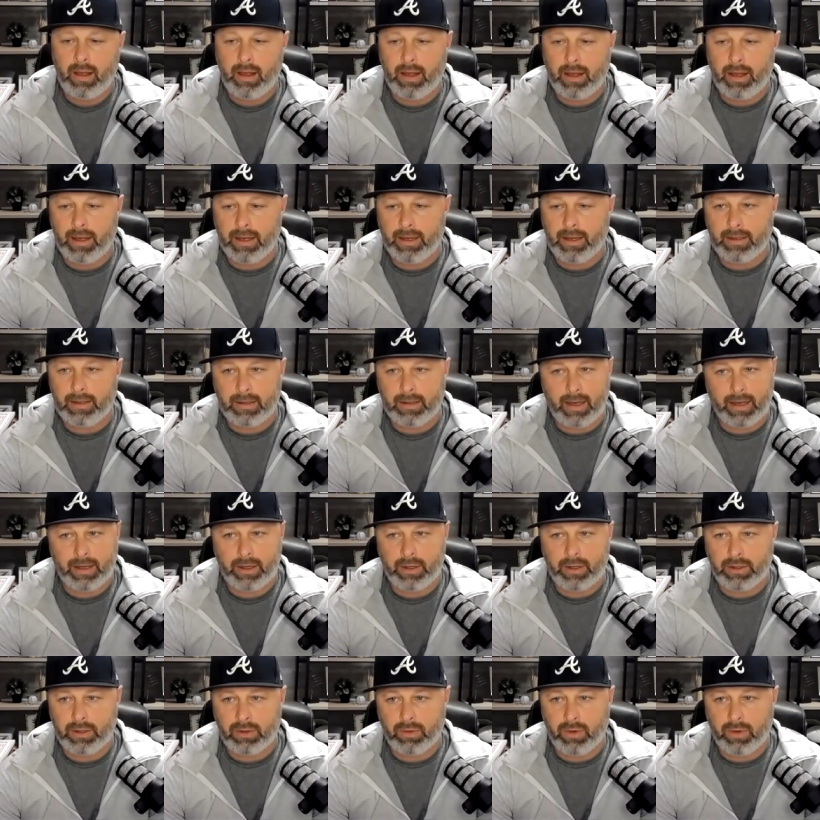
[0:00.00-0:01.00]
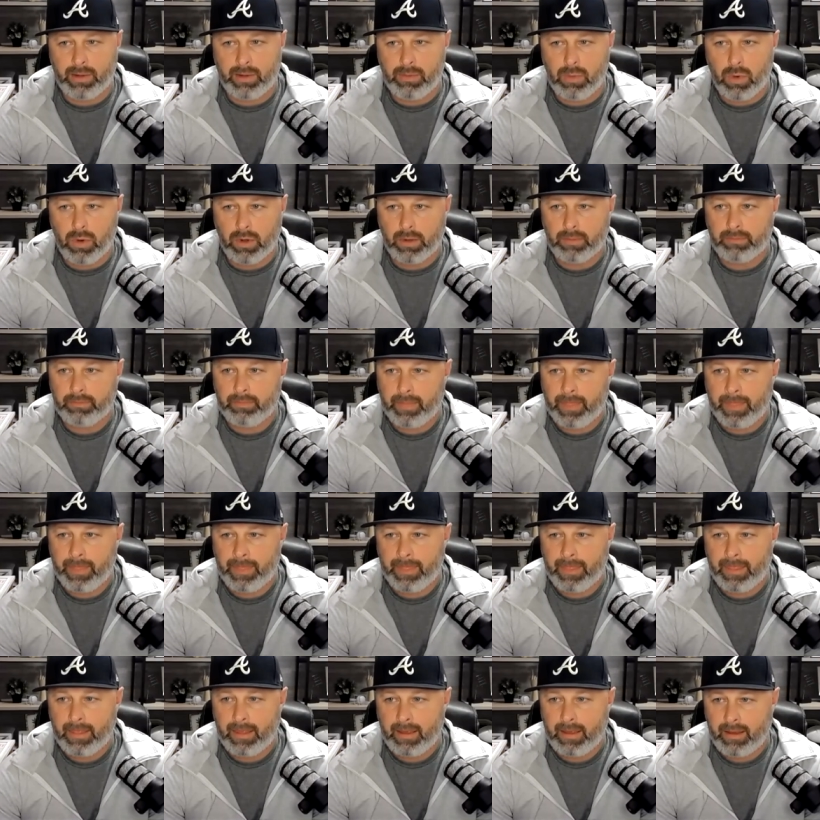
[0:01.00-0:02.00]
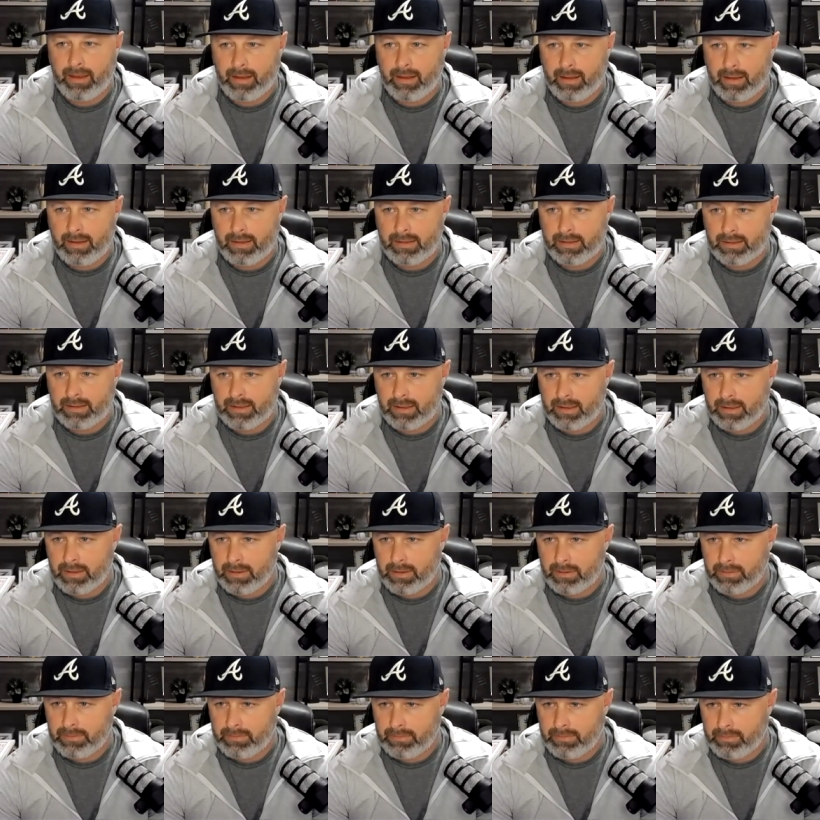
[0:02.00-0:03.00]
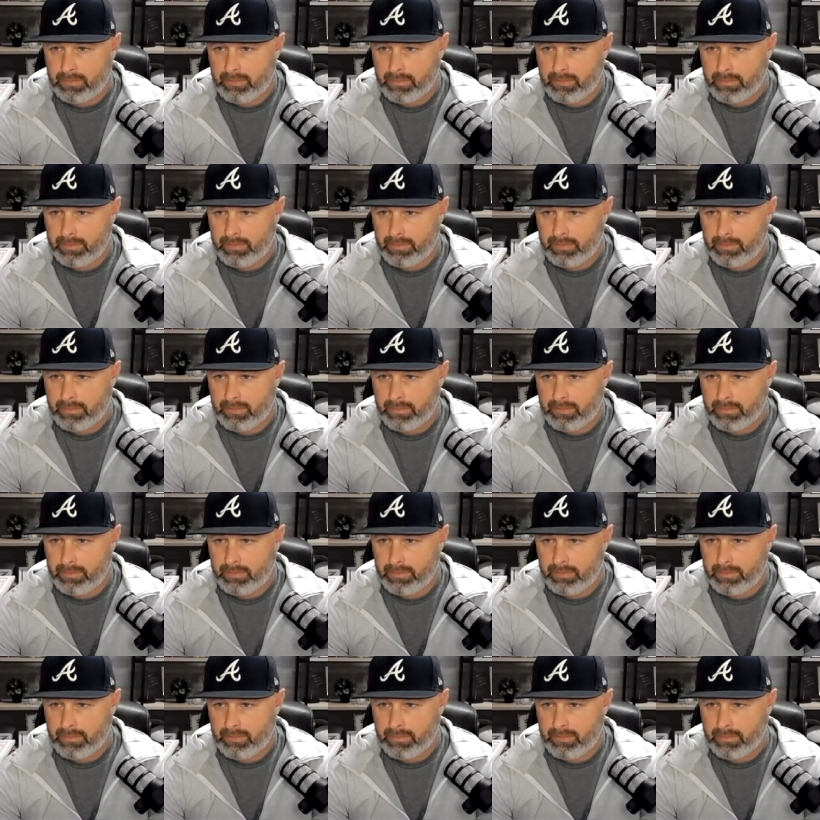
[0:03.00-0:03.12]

Uh, I couldn't agree more. Let's see here.